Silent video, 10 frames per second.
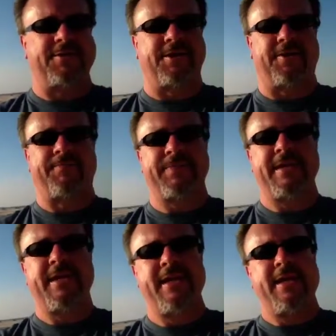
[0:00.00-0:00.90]
So
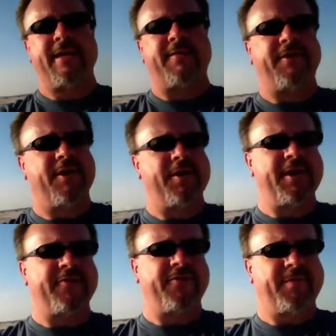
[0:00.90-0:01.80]
if you don't
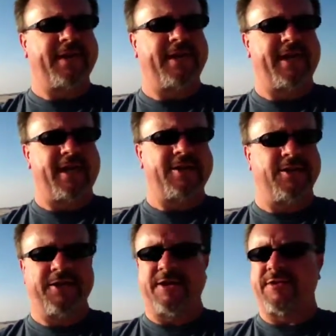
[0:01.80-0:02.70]
hear from me again,
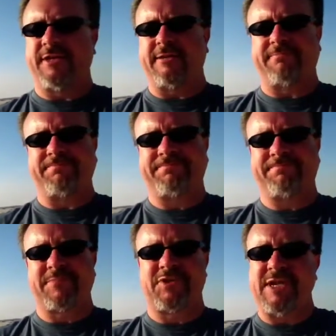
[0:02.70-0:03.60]
you'll know that
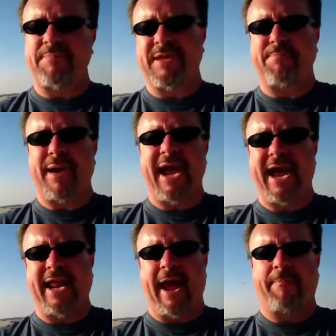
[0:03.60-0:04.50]
something
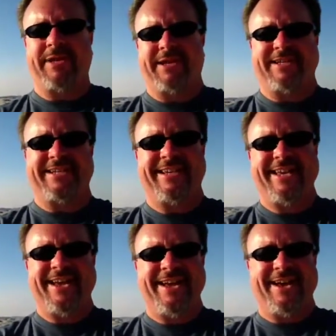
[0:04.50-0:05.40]
bad happened.
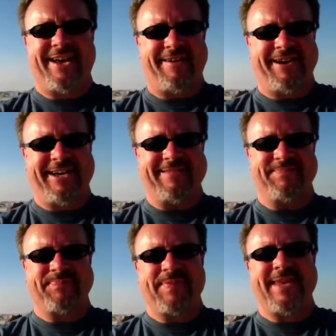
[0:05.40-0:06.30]
All right?
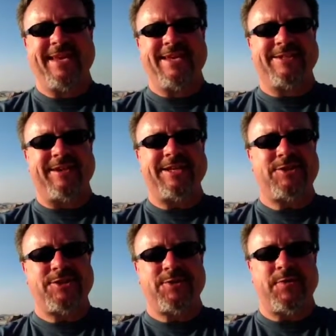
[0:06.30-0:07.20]
So let's
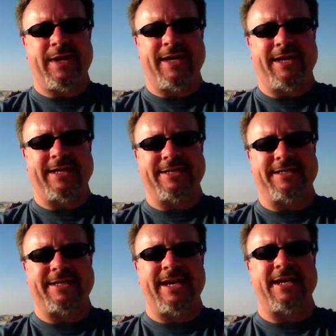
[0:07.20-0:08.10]
do,
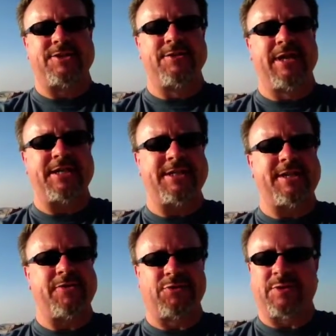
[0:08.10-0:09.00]
today, let's do
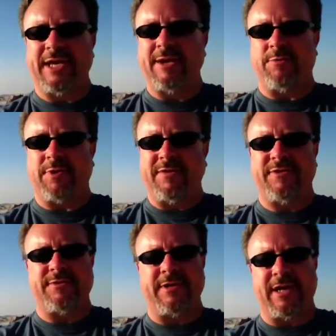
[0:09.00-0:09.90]
Lesson 3
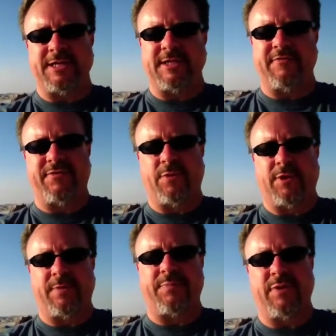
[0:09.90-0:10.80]
review and Lesson
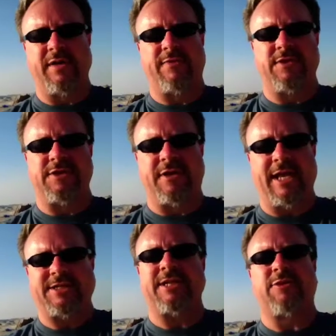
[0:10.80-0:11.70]
4 preview. So
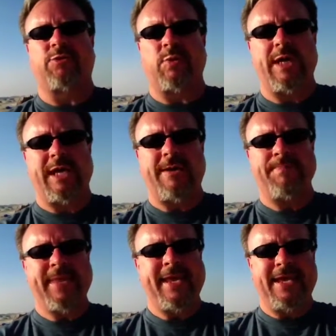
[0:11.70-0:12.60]
Lesson 3
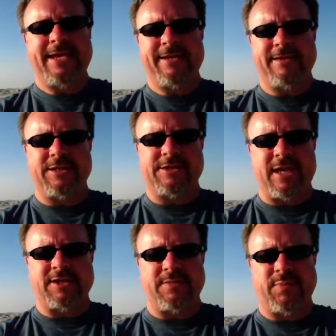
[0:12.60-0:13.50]
in the
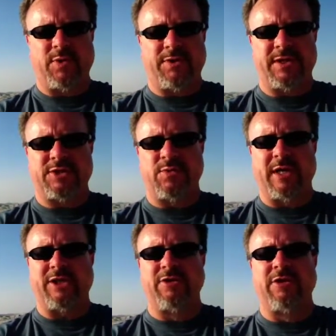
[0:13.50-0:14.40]
discussion board this
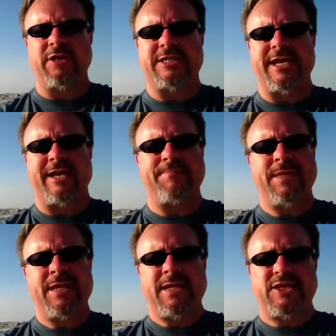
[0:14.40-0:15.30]
week, you looked at
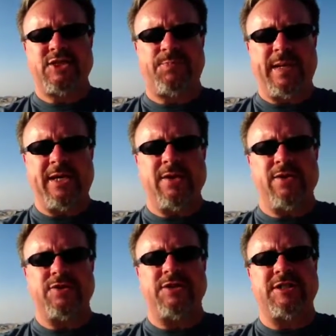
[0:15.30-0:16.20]

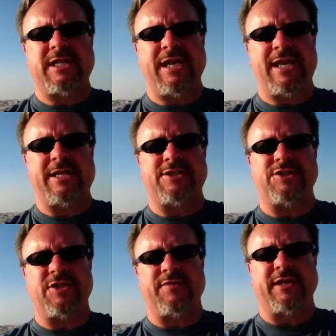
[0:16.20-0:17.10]
Spear's 10
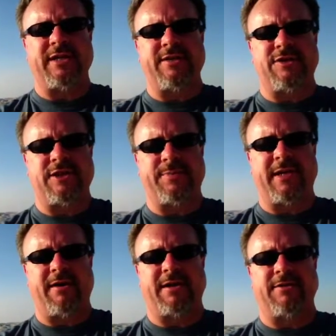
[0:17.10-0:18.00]
servant leadership
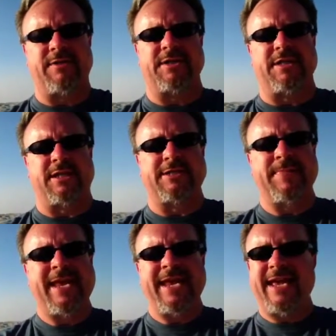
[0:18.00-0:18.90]
characteristics.
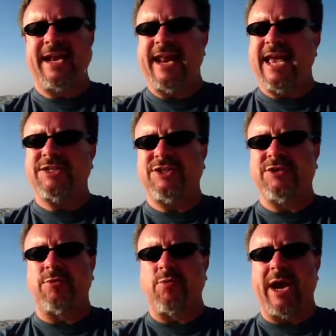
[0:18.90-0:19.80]
And I'd ask
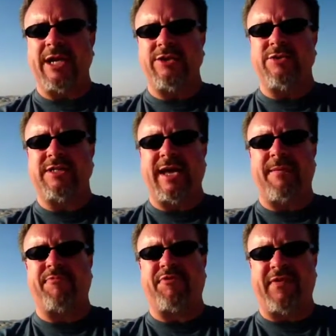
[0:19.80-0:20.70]
you to rank your
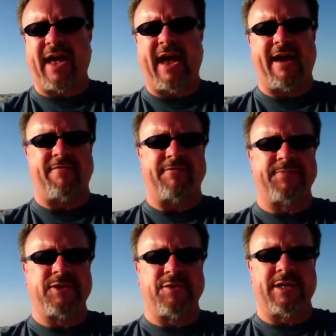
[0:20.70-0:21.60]
top
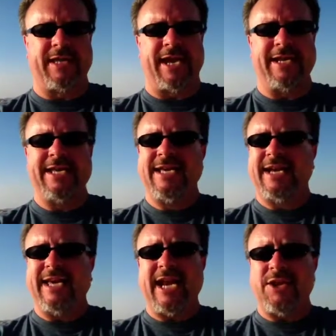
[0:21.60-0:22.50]
5 doing that.
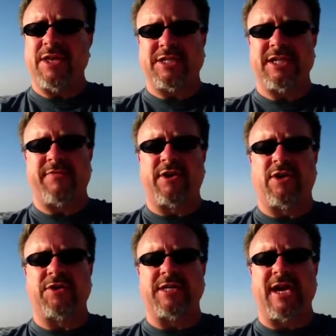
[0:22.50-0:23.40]
Again, I know that's a
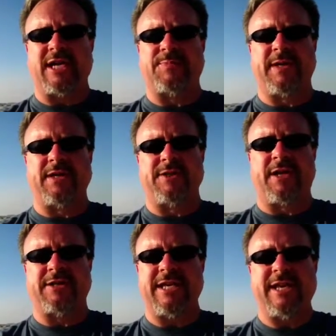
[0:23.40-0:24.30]
difficult task because
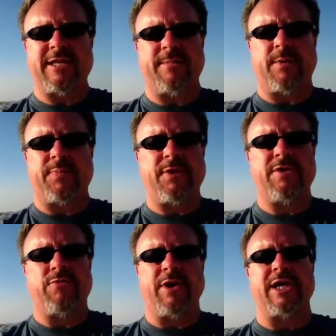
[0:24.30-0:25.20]
all 10 of them are
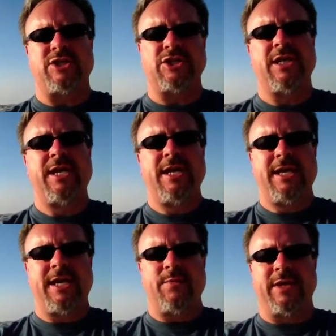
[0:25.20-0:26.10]
pretty rich
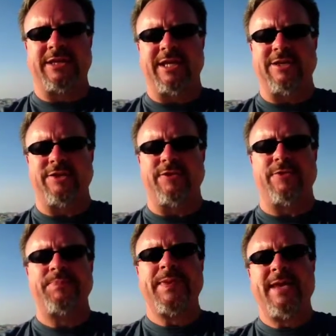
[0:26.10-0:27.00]
in what they
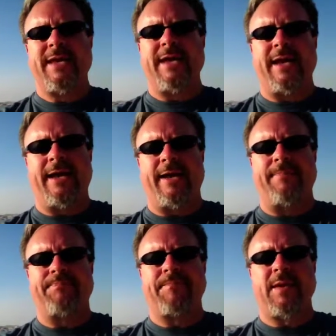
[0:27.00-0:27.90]
do.
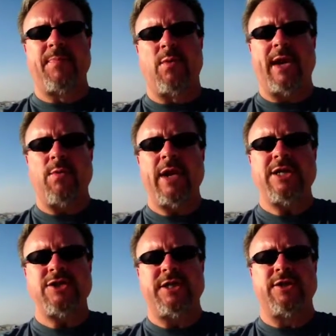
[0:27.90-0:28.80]
But what I
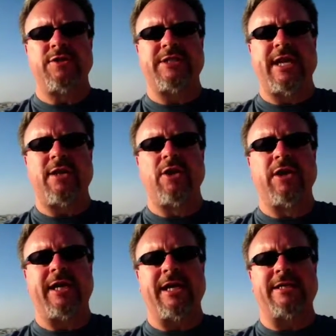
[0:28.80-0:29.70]
wanted you to do is take a
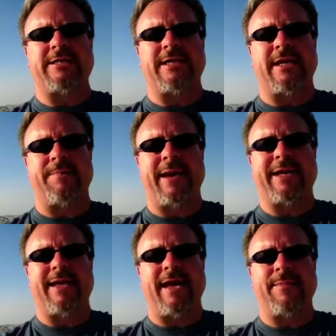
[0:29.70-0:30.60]
look at my
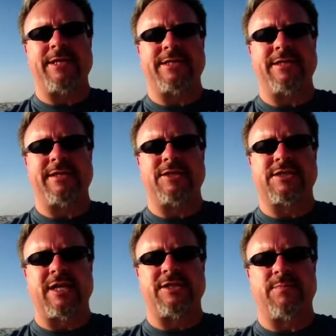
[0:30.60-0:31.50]
comments in the
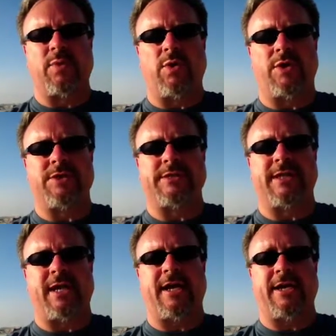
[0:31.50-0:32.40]
discussion boards
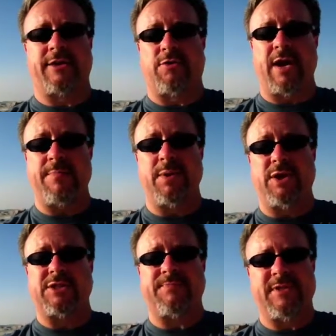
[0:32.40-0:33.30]
and the grade
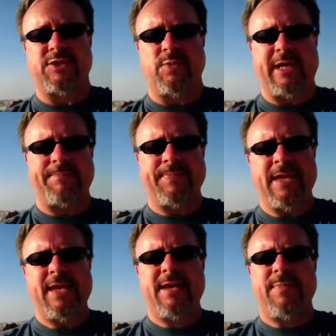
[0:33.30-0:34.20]
books this week.
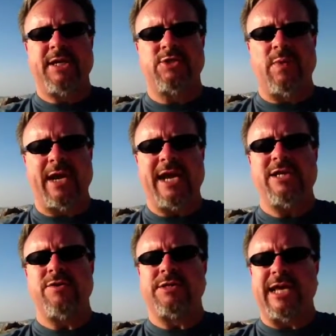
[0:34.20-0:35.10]
Because what I
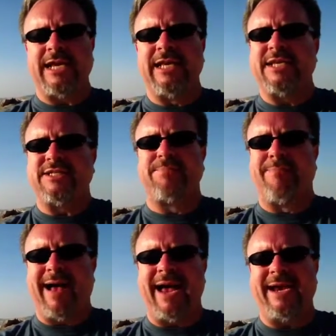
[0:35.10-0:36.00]
do is I list
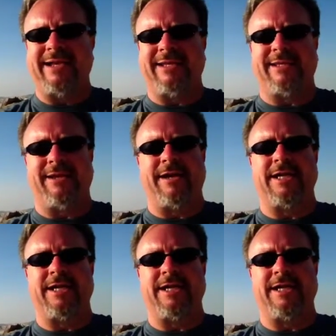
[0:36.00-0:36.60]
mine in there.